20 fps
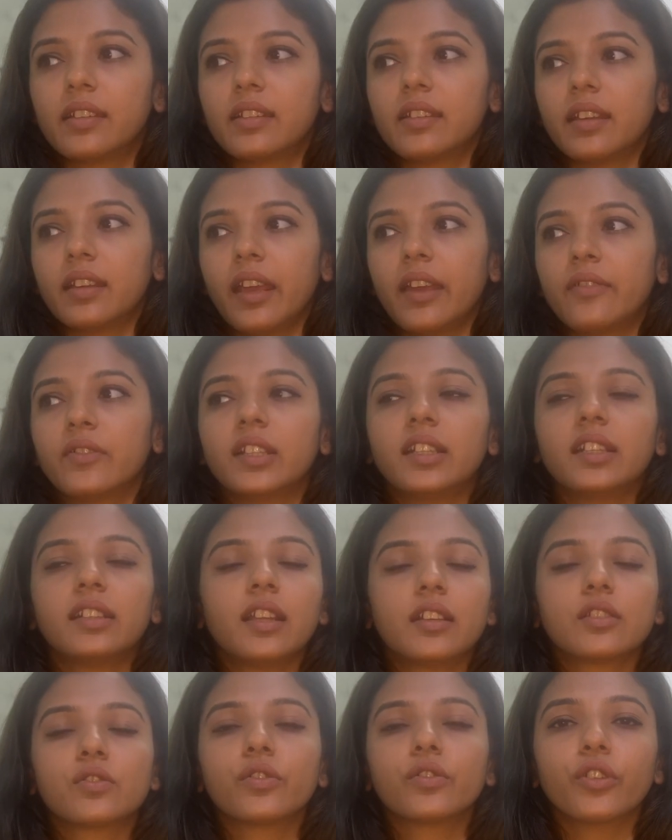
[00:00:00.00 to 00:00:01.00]
everything
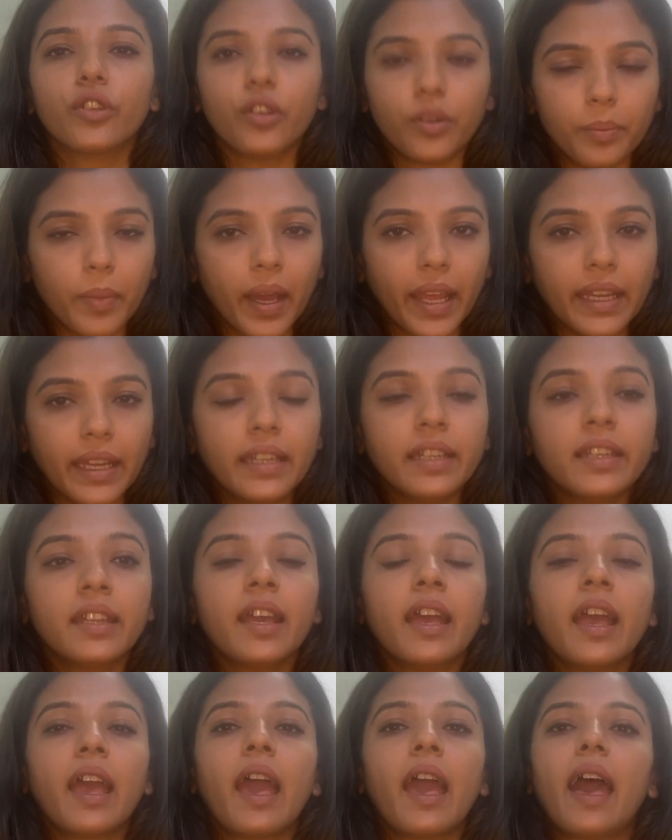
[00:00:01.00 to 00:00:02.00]
that's on your mind,
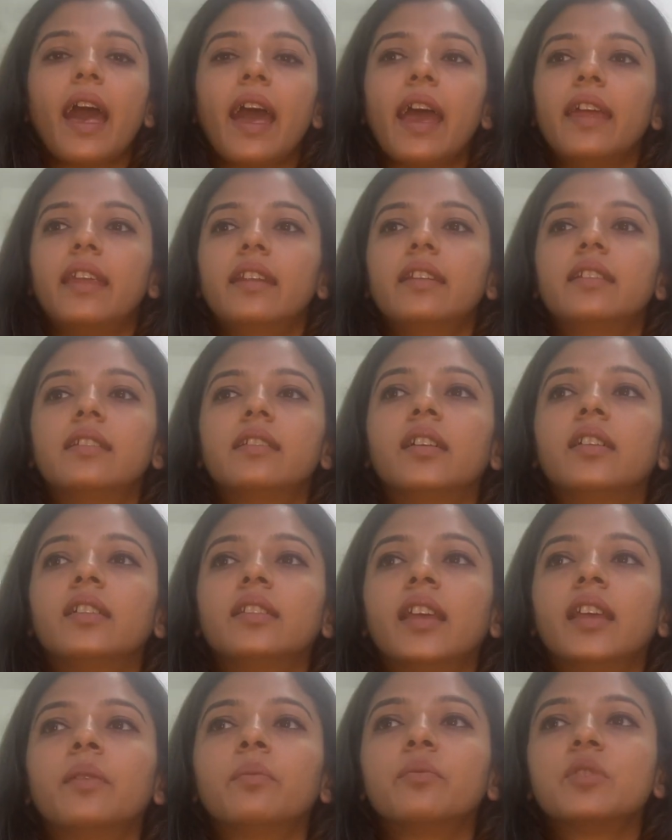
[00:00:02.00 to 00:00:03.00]
and
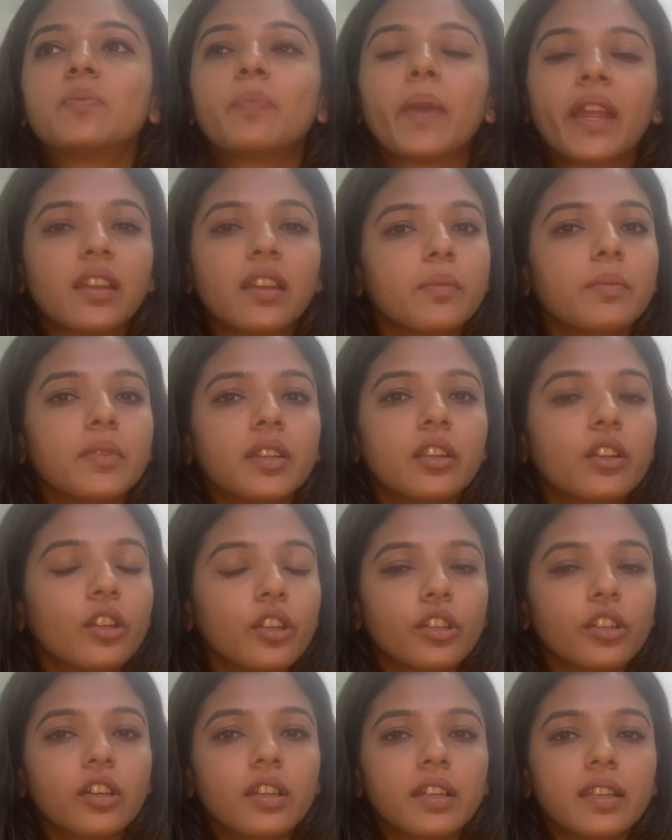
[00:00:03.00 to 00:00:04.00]
then spend a minute
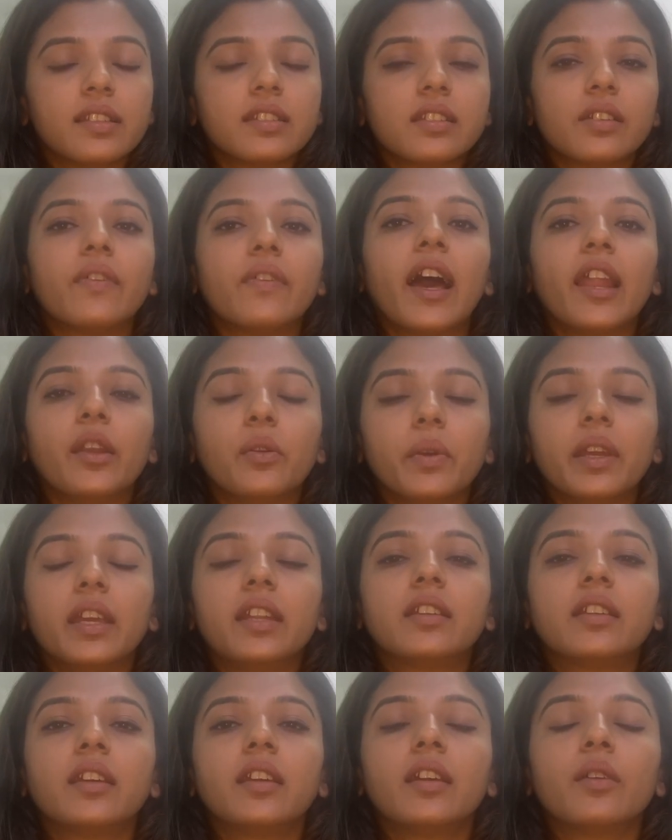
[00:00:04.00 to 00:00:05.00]
on your list
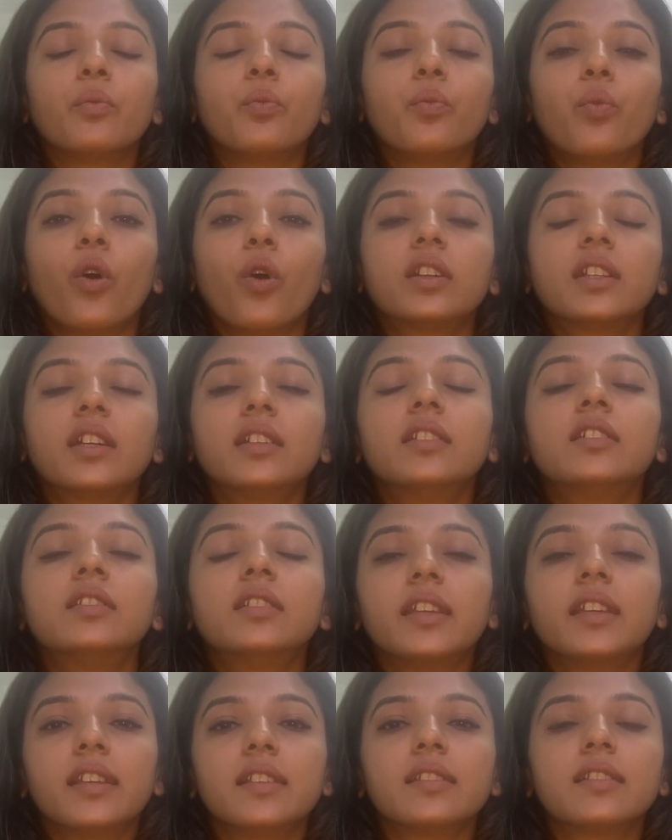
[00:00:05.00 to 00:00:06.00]
evaluating what are the
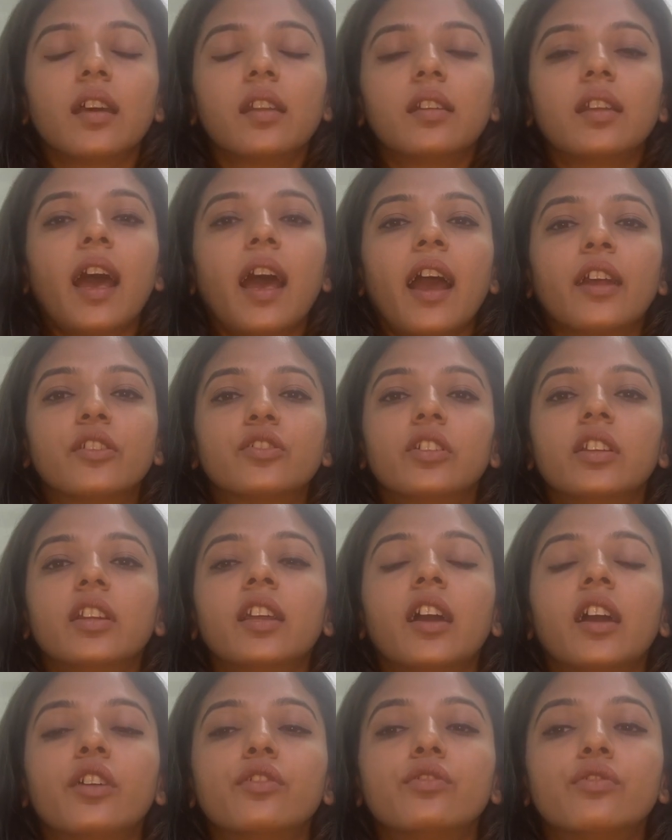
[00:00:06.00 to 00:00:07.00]
things that
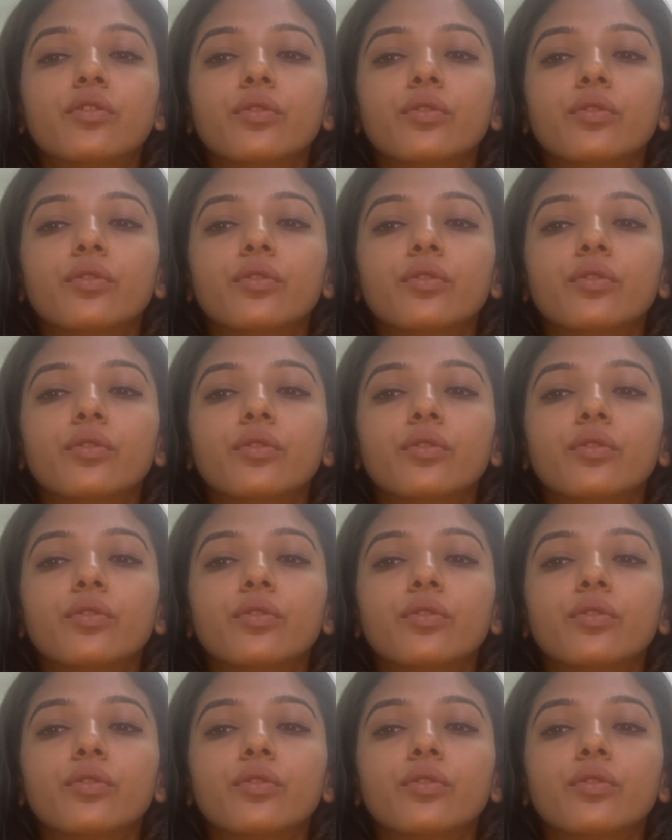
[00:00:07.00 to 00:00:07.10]
actually are